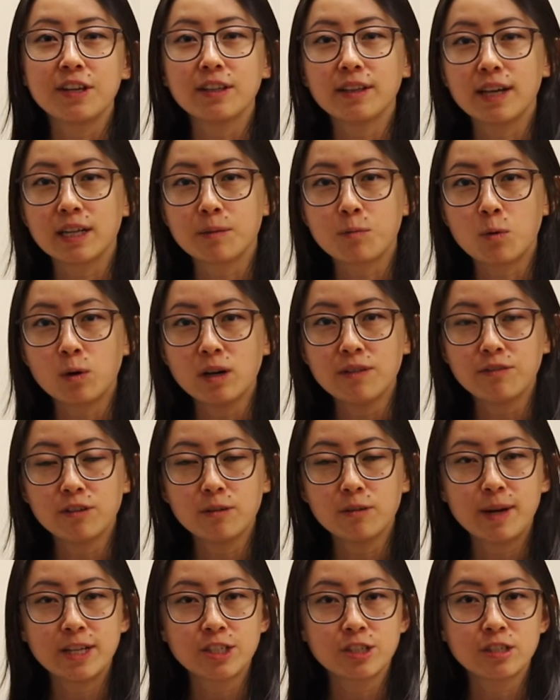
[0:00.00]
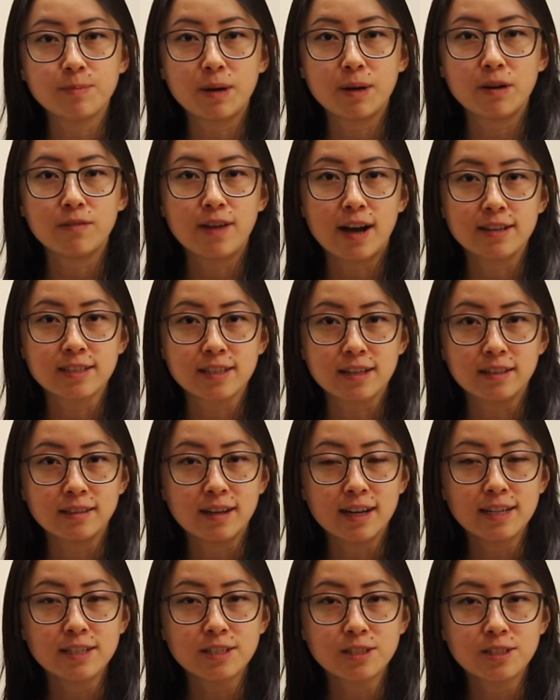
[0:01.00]
you'd like more information about
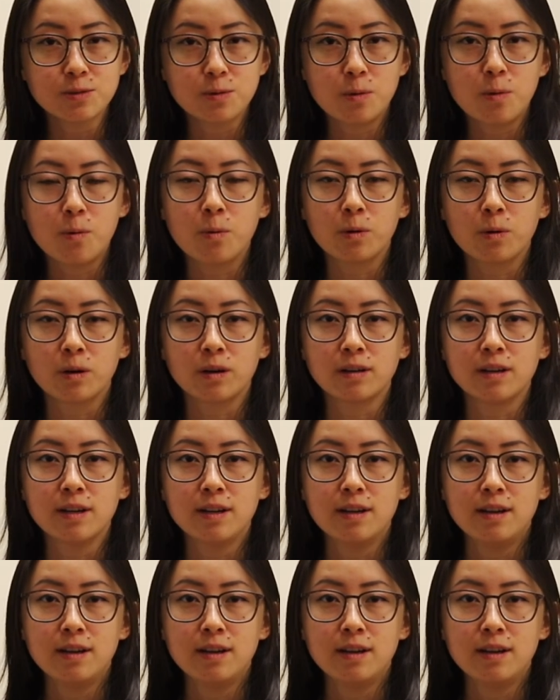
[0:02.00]
vasculitis or